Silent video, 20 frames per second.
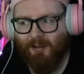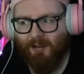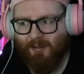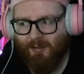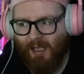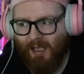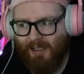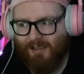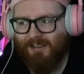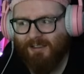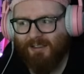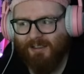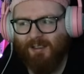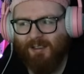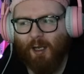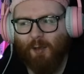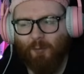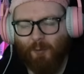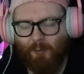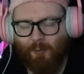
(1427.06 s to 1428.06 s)
that's the
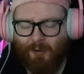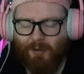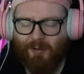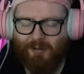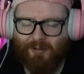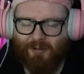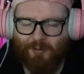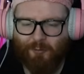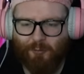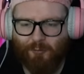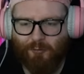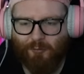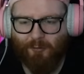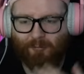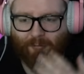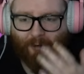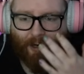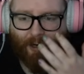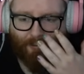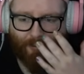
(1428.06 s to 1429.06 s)
type of person that would run
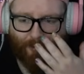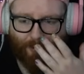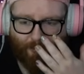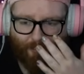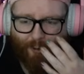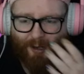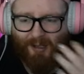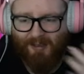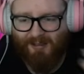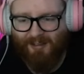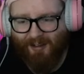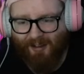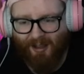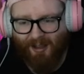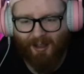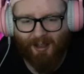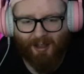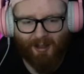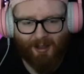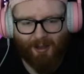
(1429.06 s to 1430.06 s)
around and go, what's
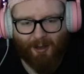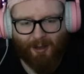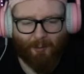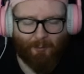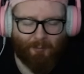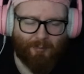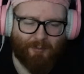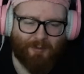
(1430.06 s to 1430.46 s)
up?